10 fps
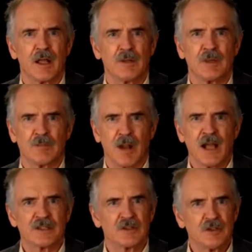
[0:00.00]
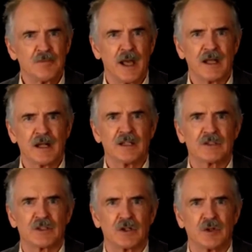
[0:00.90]
claim that blacks do badly
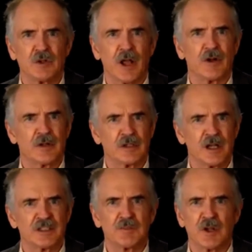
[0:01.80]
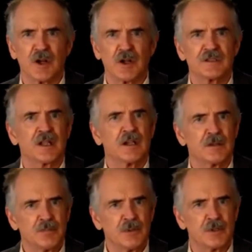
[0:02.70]
in school and on tests because they
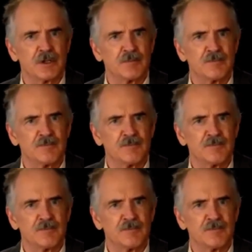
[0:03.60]
are poor.